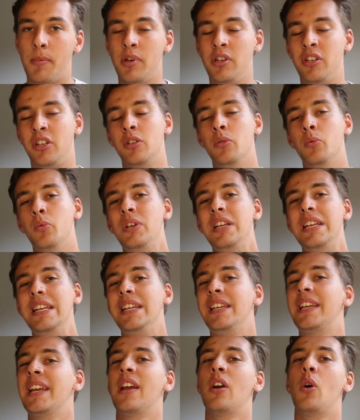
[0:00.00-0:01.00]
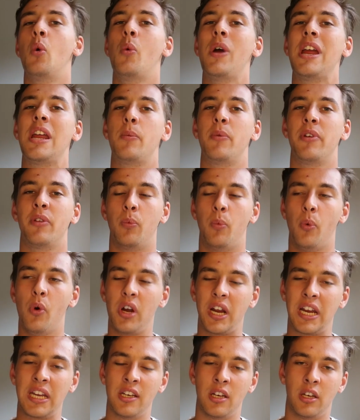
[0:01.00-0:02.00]
but you can really get away
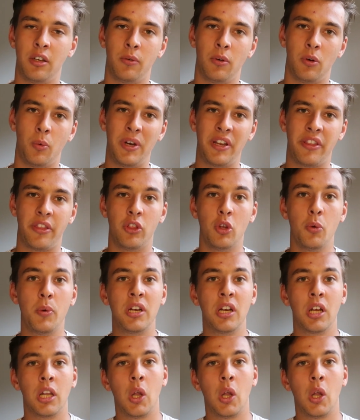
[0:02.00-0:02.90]
with doing